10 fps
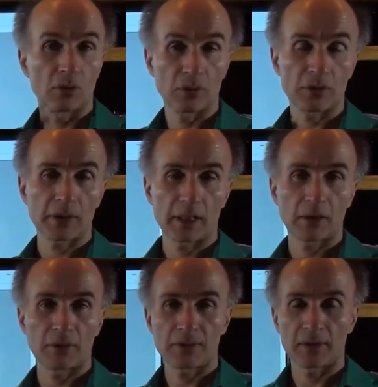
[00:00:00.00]
or
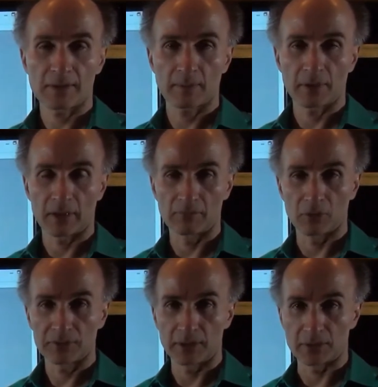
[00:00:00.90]
increasing the supply
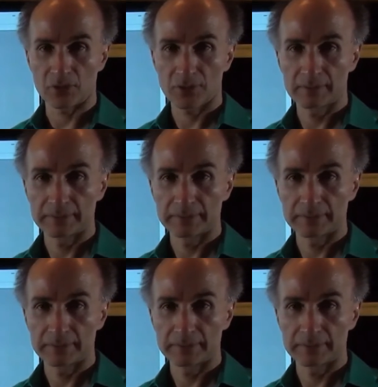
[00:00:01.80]
voltage.